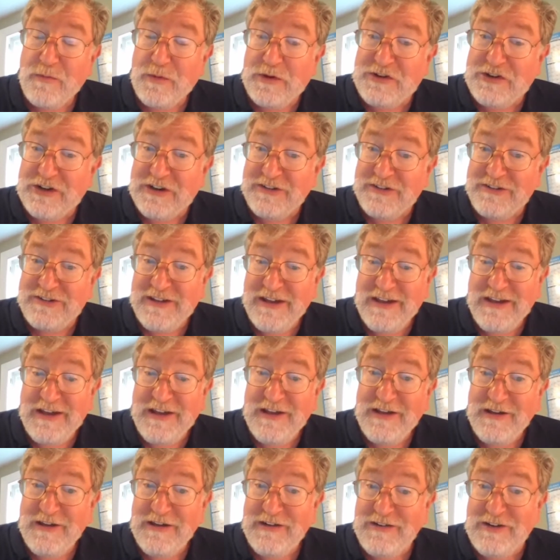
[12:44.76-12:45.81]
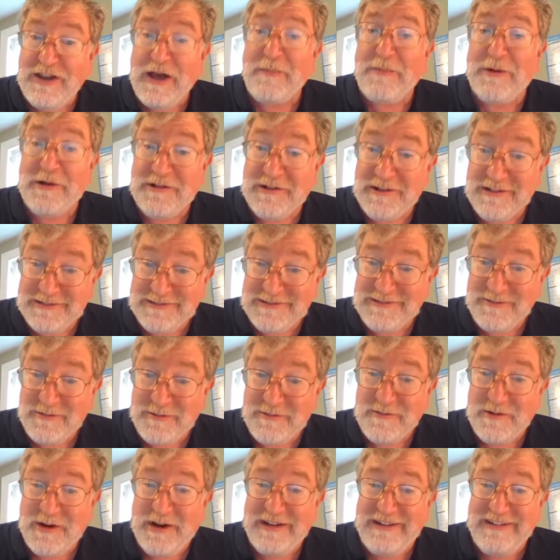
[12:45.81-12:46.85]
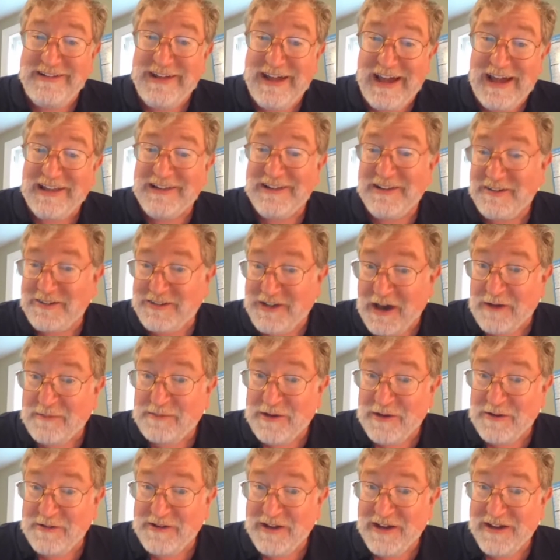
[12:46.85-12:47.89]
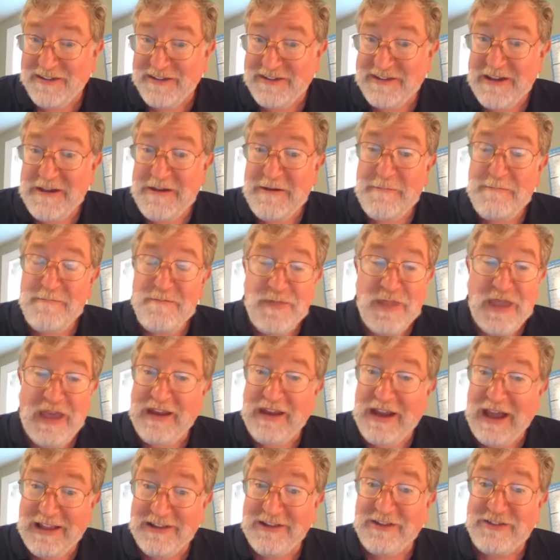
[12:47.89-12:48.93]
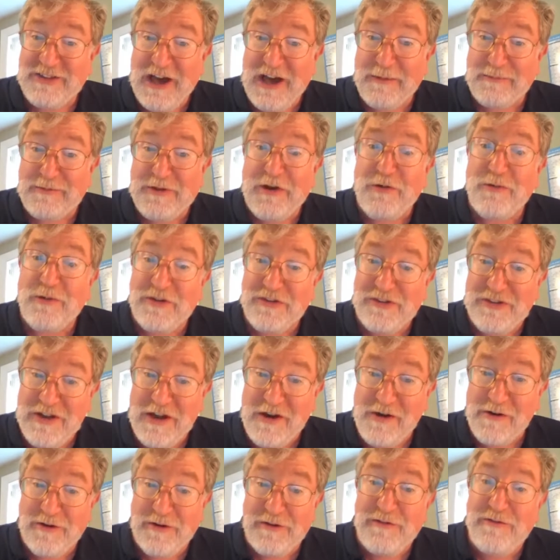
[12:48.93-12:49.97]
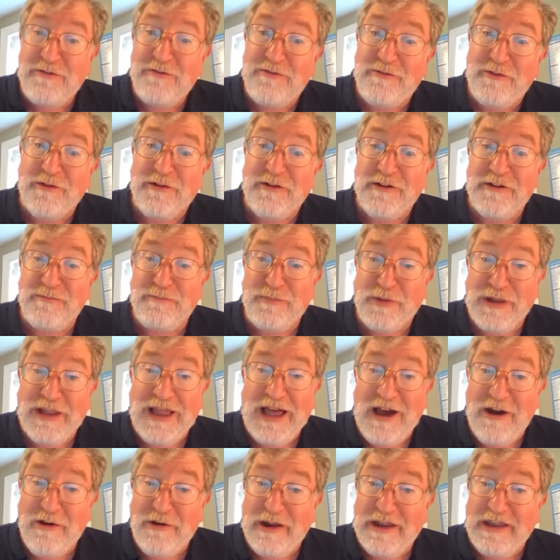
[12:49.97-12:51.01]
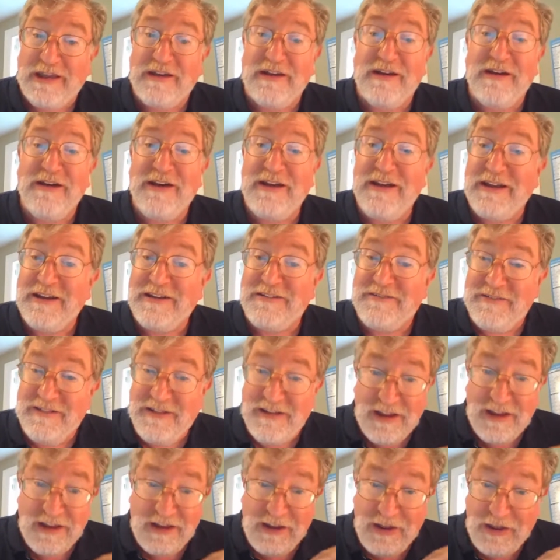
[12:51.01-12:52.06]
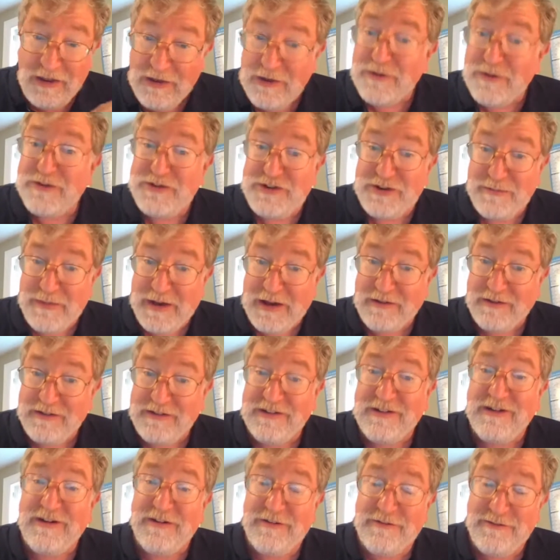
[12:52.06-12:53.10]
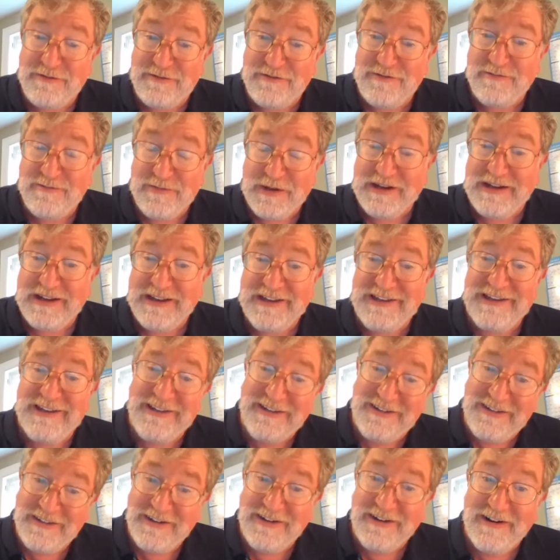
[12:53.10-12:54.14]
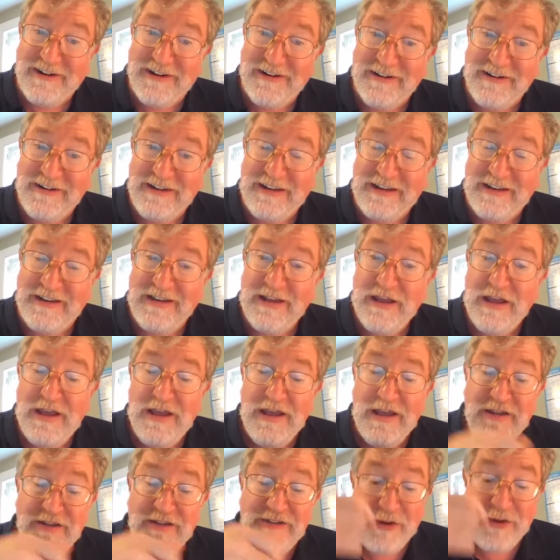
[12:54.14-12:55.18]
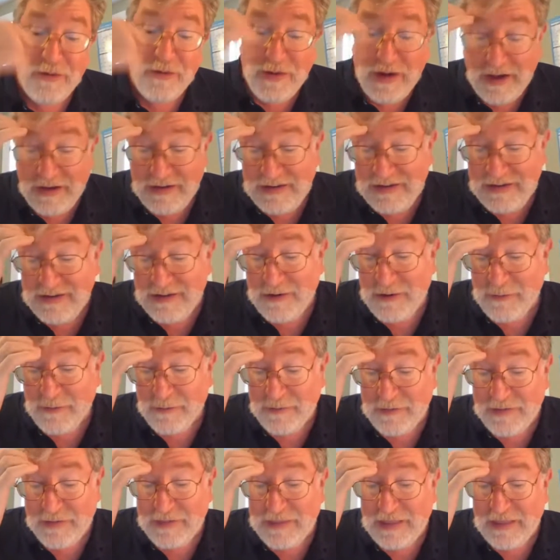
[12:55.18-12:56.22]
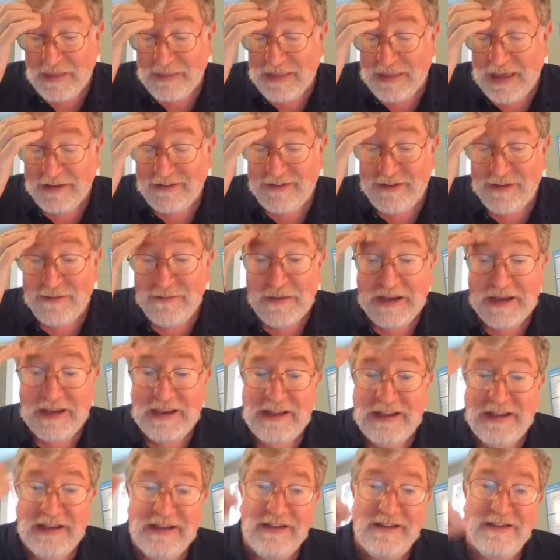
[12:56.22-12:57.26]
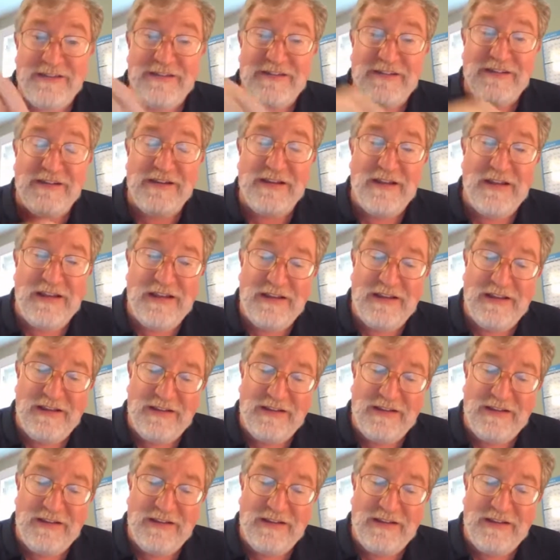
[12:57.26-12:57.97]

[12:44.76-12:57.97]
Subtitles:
which is double what Atlas Copco does. And Atlas Copco was known for plowing a huge amount of money into R&D. So that to me is